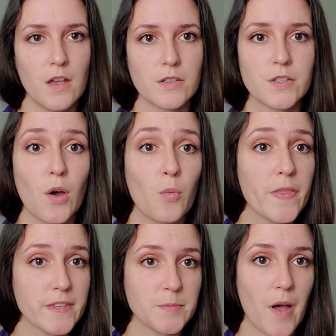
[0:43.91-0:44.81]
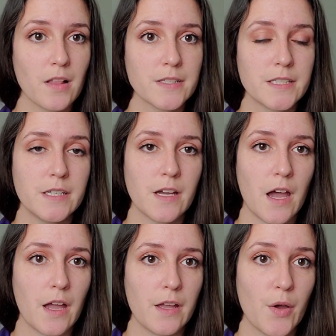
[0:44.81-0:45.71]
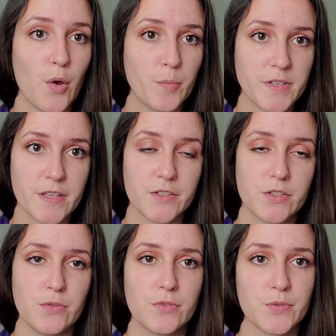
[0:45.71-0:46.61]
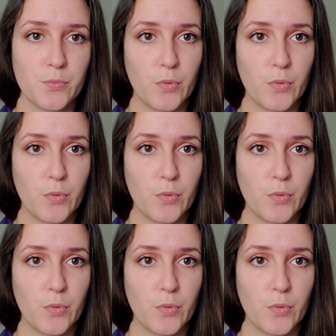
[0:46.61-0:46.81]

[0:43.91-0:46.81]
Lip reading: So with this policy, I hoped that students